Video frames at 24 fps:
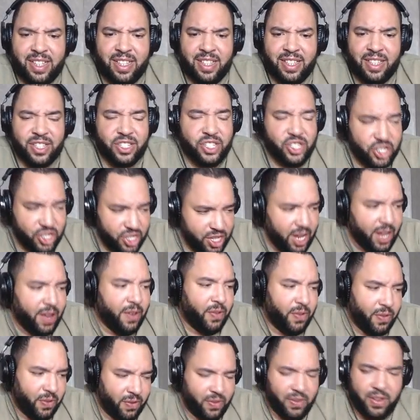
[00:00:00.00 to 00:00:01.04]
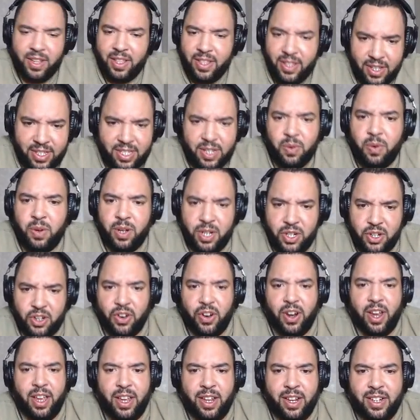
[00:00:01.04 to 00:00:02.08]
The chef doesn't want to
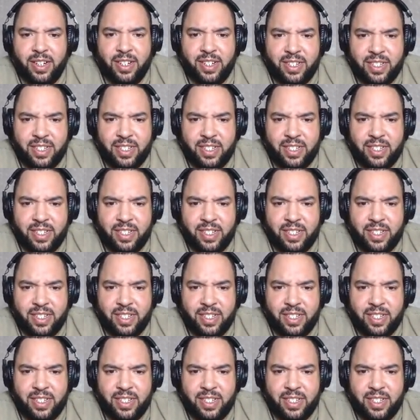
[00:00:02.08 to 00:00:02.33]
try it.